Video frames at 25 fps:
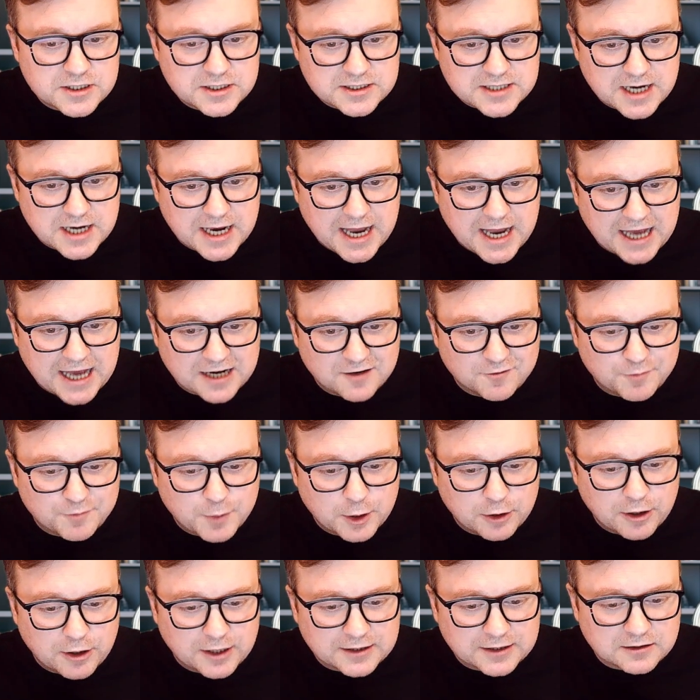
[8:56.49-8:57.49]
is a lack of
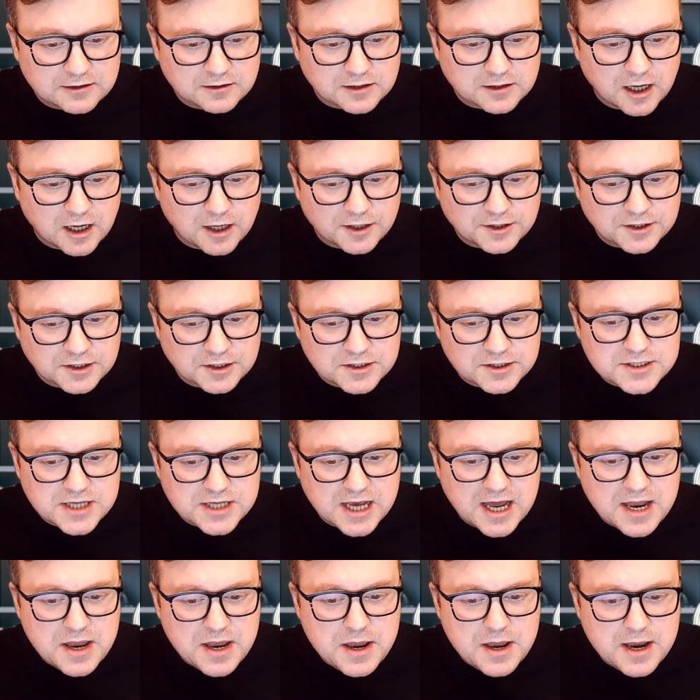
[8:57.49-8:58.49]
parental guidance,
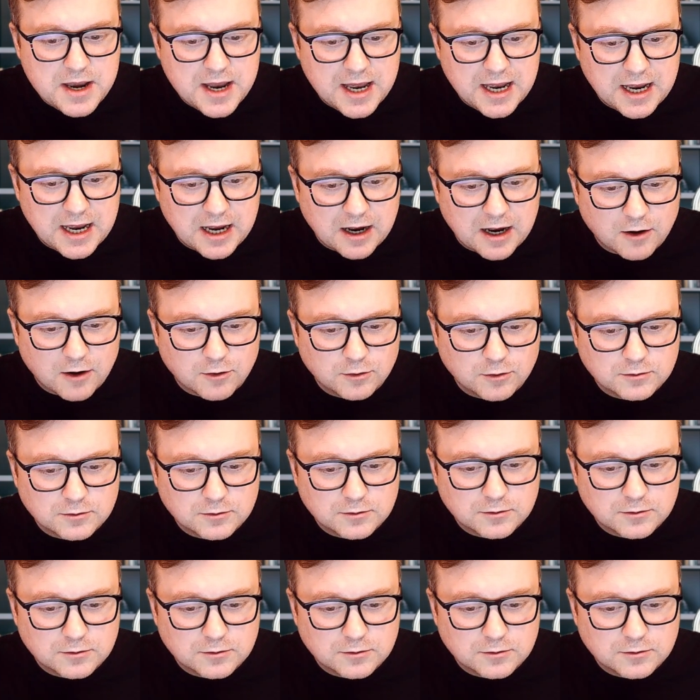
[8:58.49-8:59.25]
and now